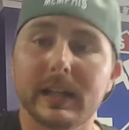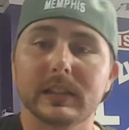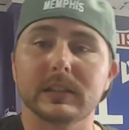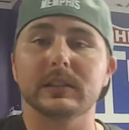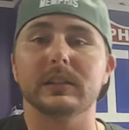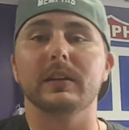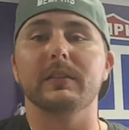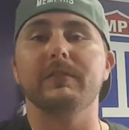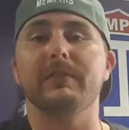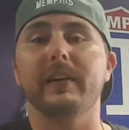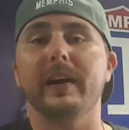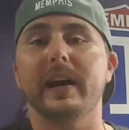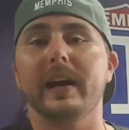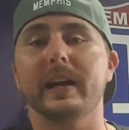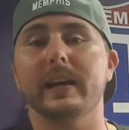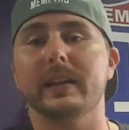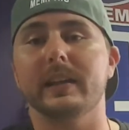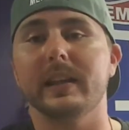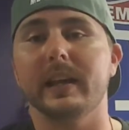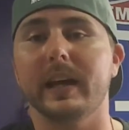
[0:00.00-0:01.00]
is the
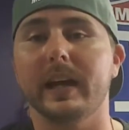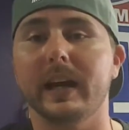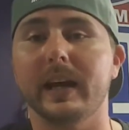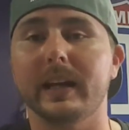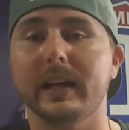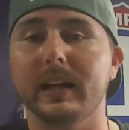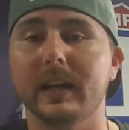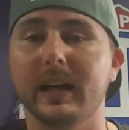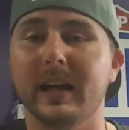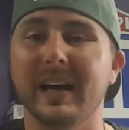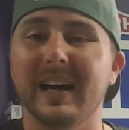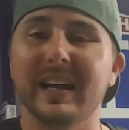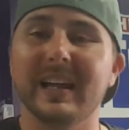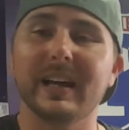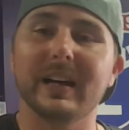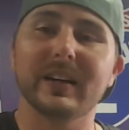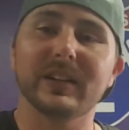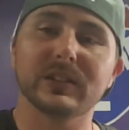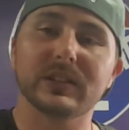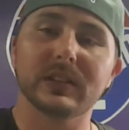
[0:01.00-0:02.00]
fact that
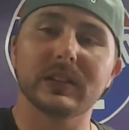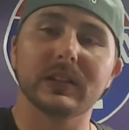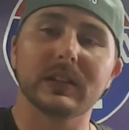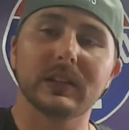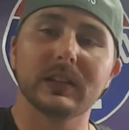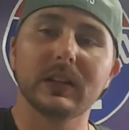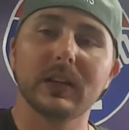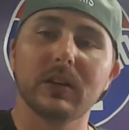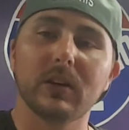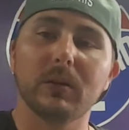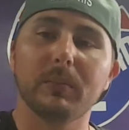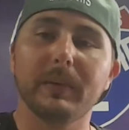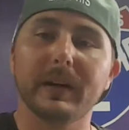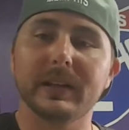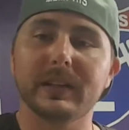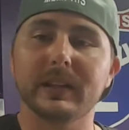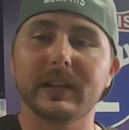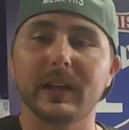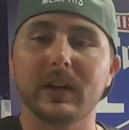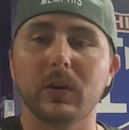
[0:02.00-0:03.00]
there's a little
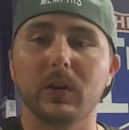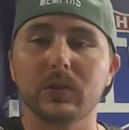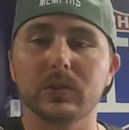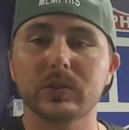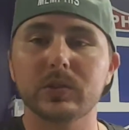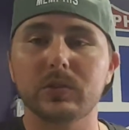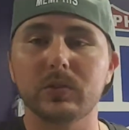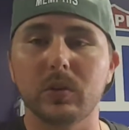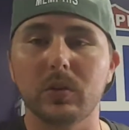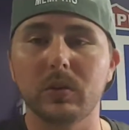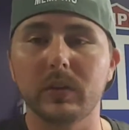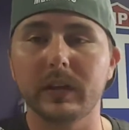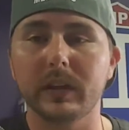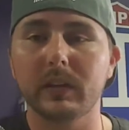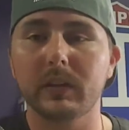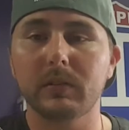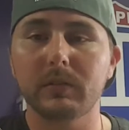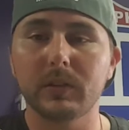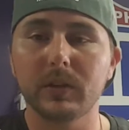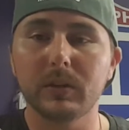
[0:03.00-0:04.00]
bit to that whole
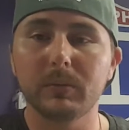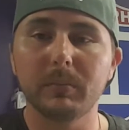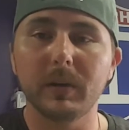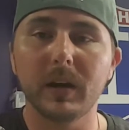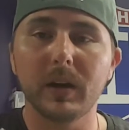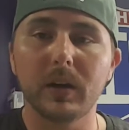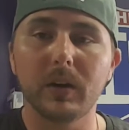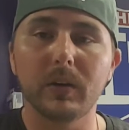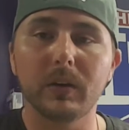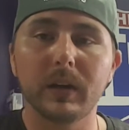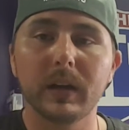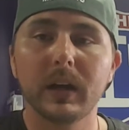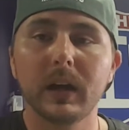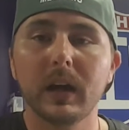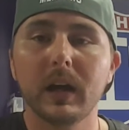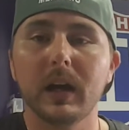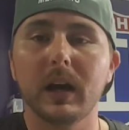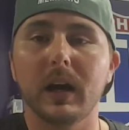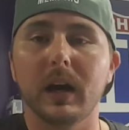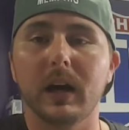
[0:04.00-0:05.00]
scrolling through mode
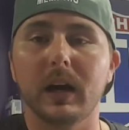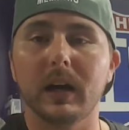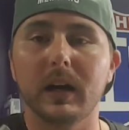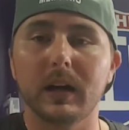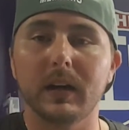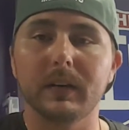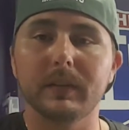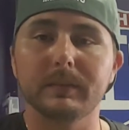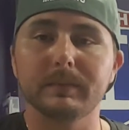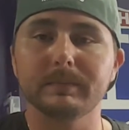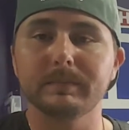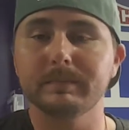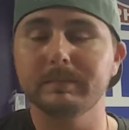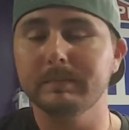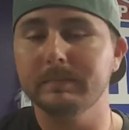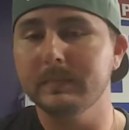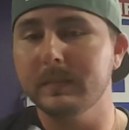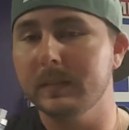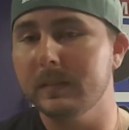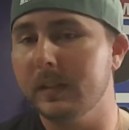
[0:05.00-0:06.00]

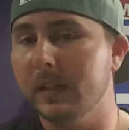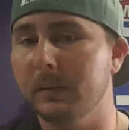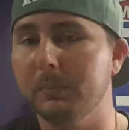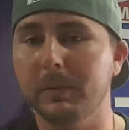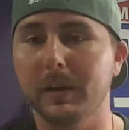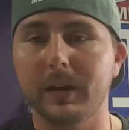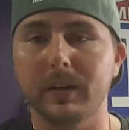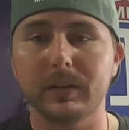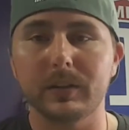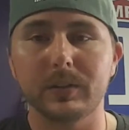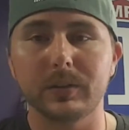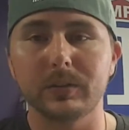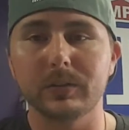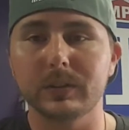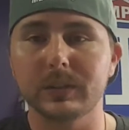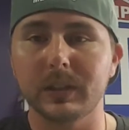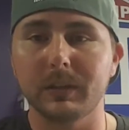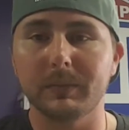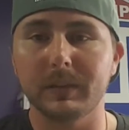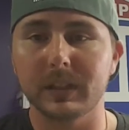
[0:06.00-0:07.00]
compared to
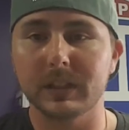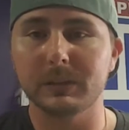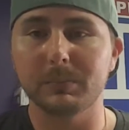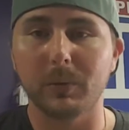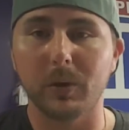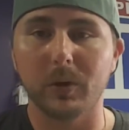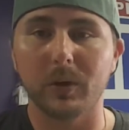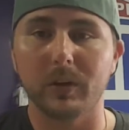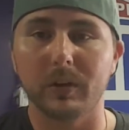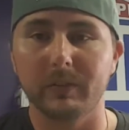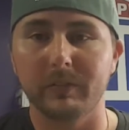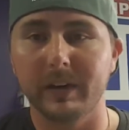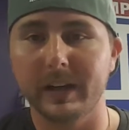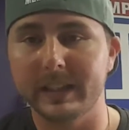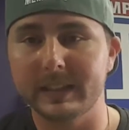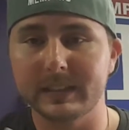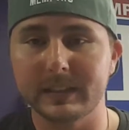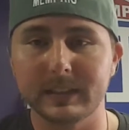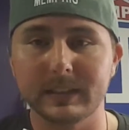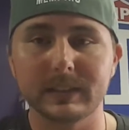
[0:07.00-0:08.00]
some of the smarter
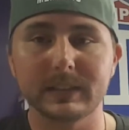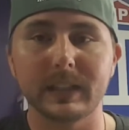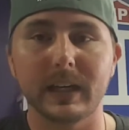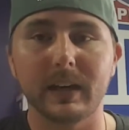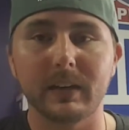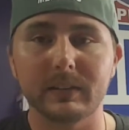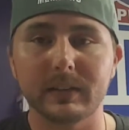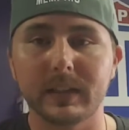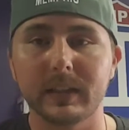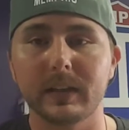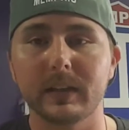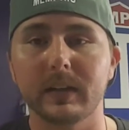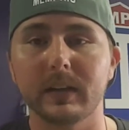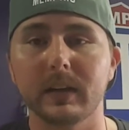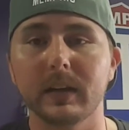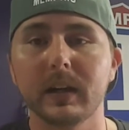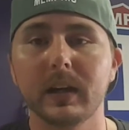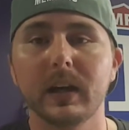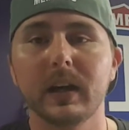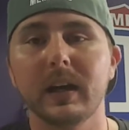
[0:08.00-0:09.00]
devices out
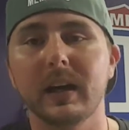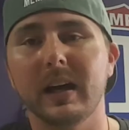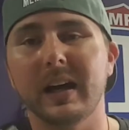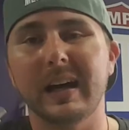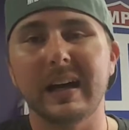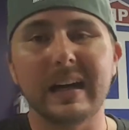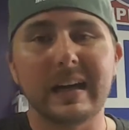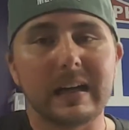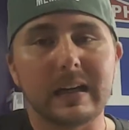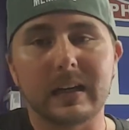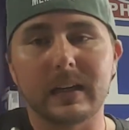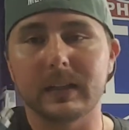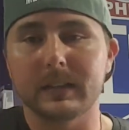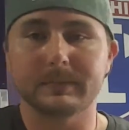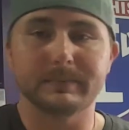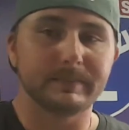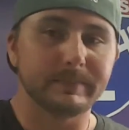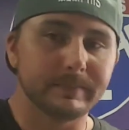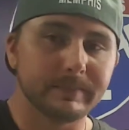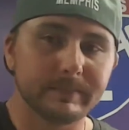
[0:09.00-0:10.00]
there.
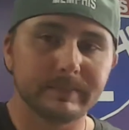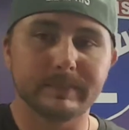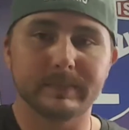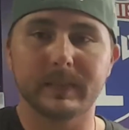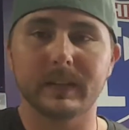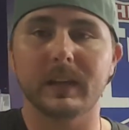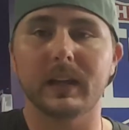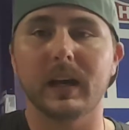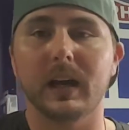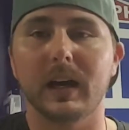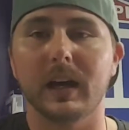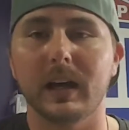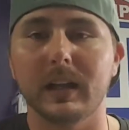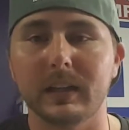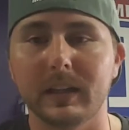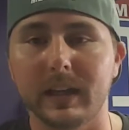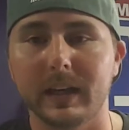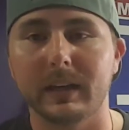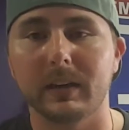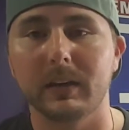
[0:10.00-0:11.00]
I
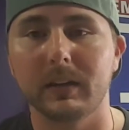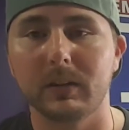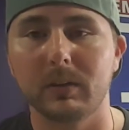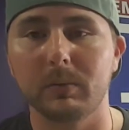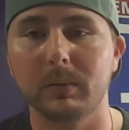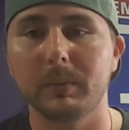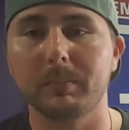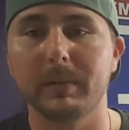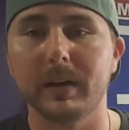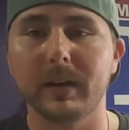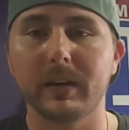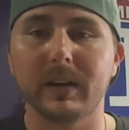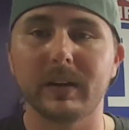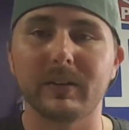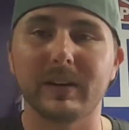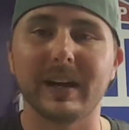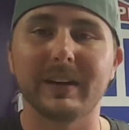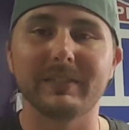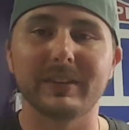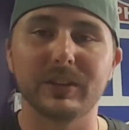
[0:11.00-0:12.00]
like a little bit better. I
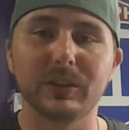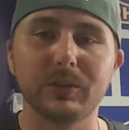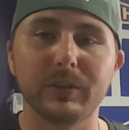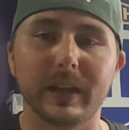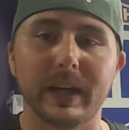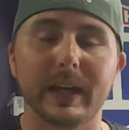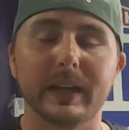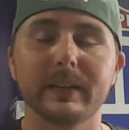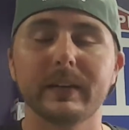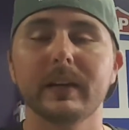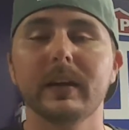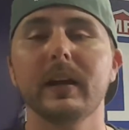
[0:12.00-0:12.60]
don't have to do that.